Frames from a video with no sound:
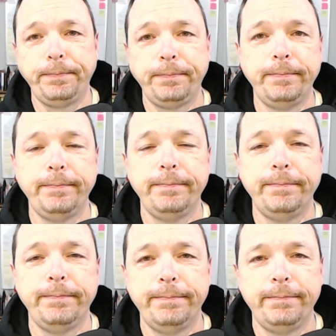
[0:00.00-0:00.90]

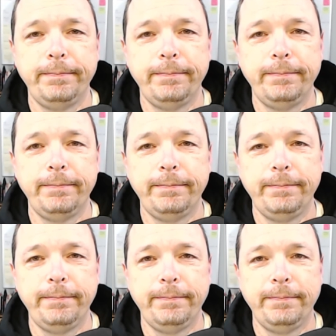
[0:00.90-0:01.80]

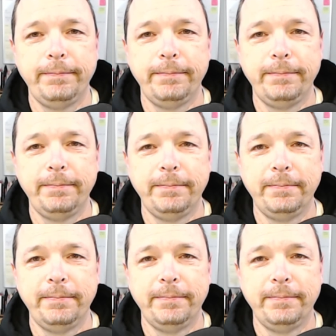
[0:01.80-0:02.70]

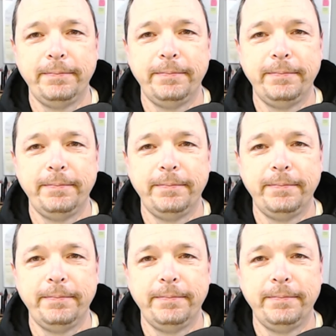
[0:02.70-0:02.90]
(silence)